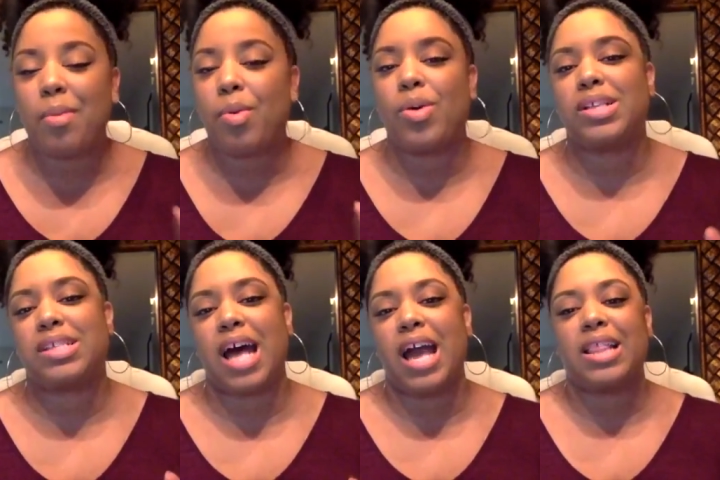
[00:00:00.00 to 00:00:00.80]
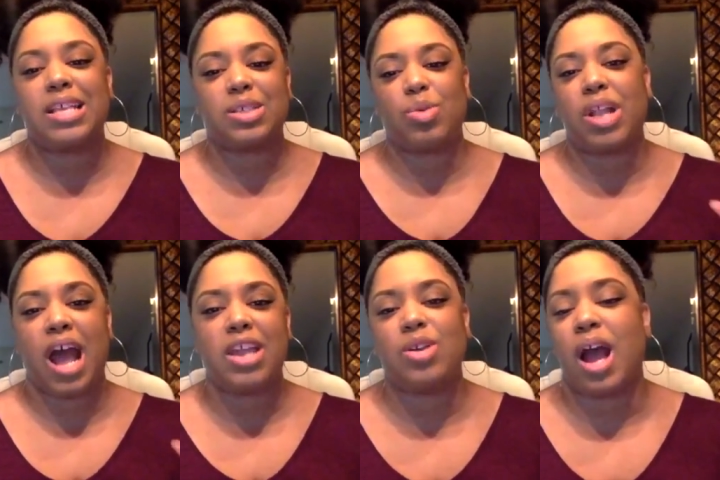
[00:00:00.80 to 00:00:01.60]
site, this one I
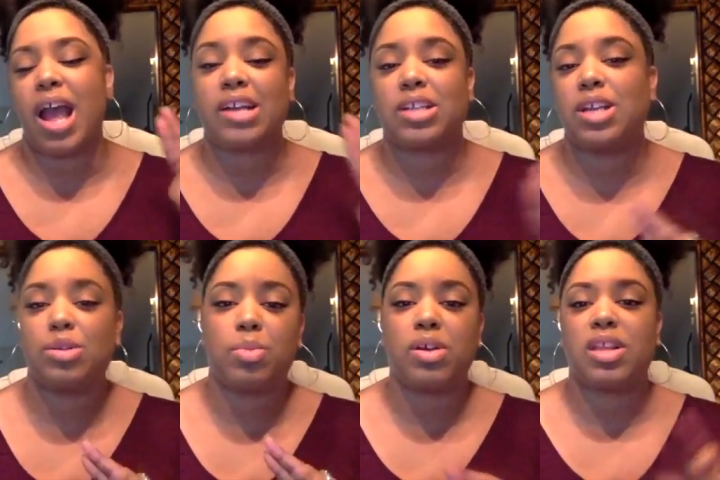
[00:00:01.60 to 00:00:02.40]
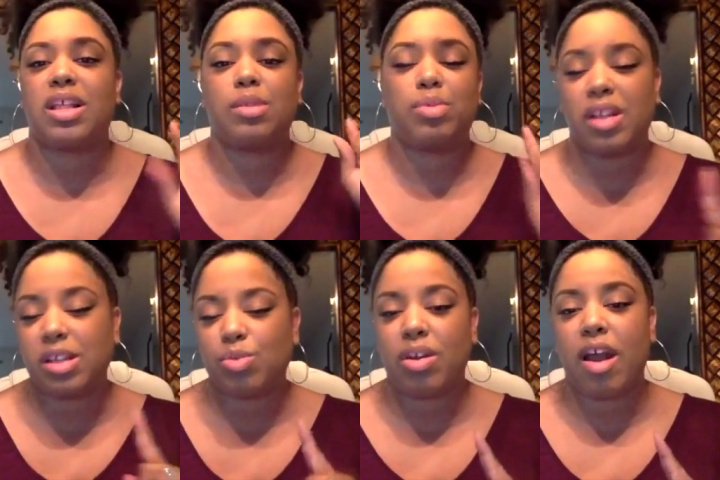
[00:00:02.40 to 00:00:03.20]
actually use both of these, but
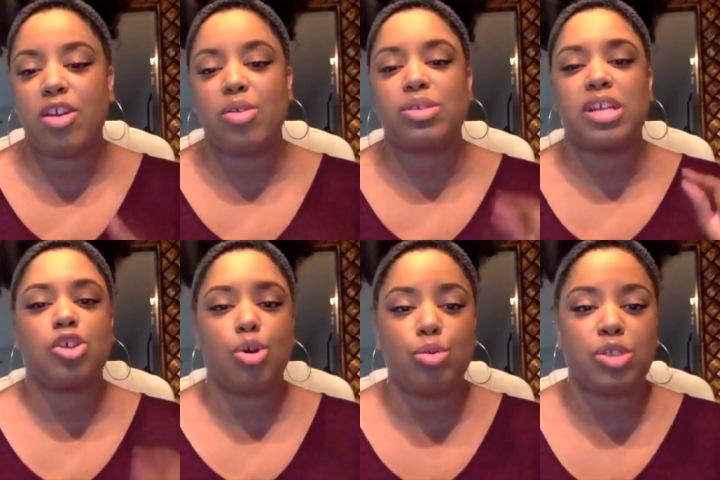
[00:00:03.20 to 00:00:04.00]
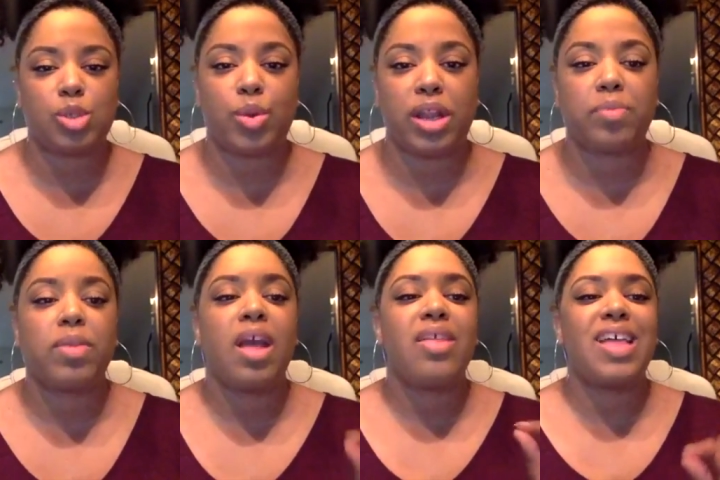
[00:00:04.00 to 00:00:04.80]
this one I use is Hootsuite.
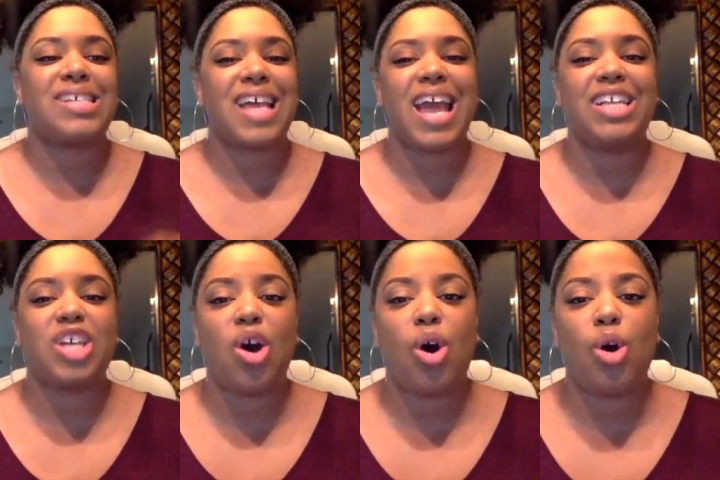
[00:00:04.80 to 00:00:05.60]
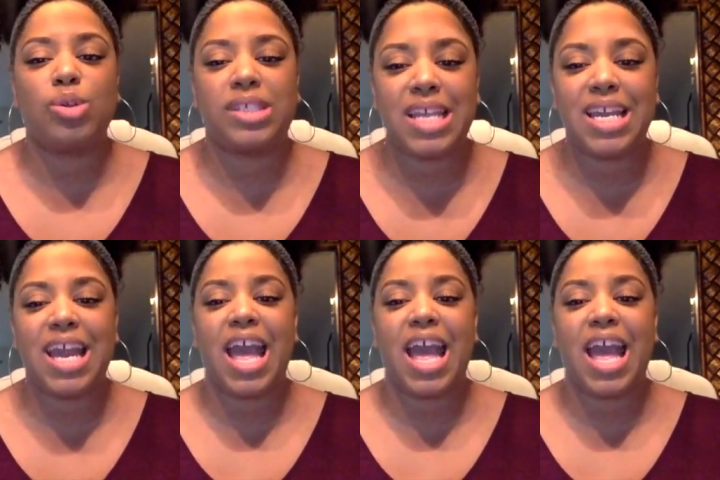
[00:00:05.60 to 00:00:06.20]
That's HOOTSUITE.